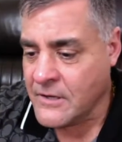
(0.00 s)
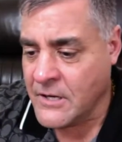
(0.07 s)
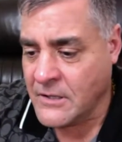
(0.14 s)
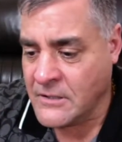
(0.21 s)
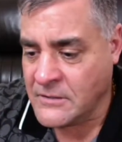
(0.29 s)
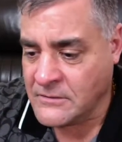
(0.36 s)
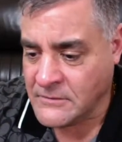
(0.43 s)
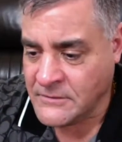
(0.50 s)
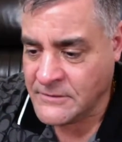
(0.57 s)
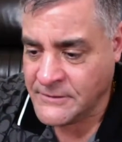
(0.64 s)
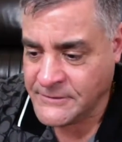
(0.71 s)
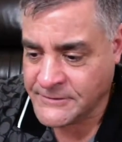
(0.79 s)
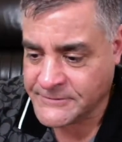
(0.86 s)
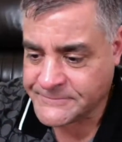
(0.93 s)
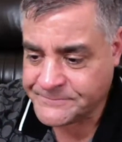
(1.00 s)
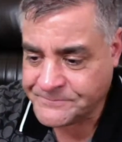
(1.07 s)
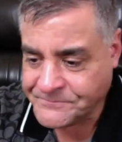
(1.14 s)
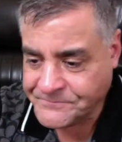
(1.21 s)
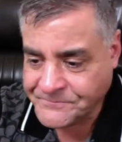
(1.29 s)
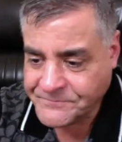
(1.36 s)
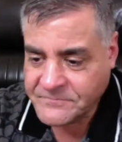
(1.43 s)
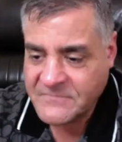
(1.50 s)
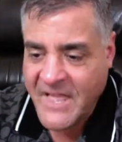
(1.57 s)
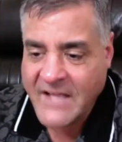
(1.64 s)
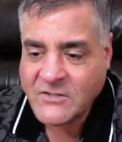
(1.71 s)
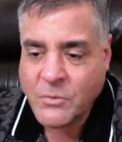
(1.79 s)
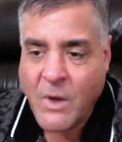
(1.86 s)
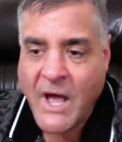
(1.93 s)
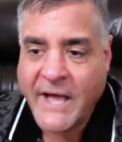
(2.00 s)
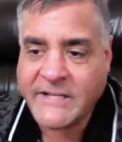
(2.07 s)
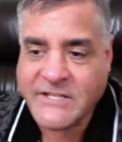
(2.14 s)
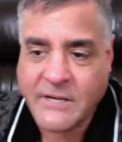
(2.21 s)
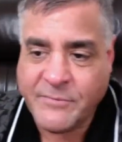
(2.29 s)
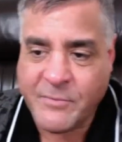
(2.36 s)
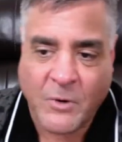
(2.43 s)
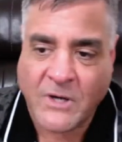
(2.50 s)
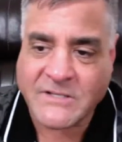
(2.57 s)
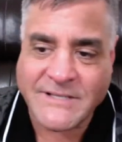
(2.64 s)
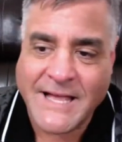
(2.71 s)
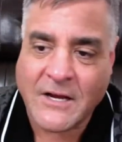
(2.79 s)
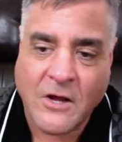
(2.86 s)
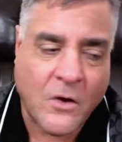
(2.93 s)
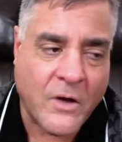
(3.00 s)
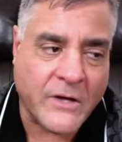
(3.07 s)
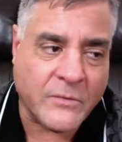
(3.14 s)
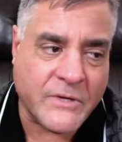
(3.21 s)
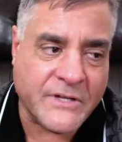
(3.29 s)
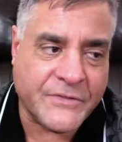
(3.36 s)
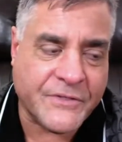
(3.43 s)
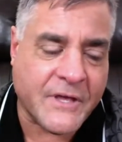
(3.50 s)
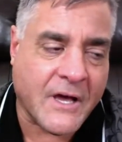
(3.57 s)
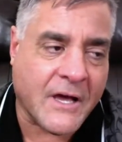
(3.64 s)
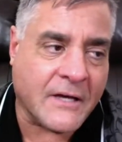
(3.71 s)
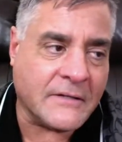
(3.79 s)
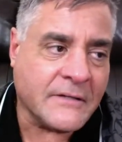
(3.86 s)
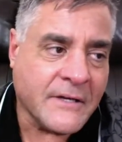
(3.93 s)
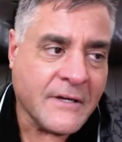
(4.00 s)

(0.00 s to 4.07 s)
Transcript: That's why JP Morgan's not going with uh,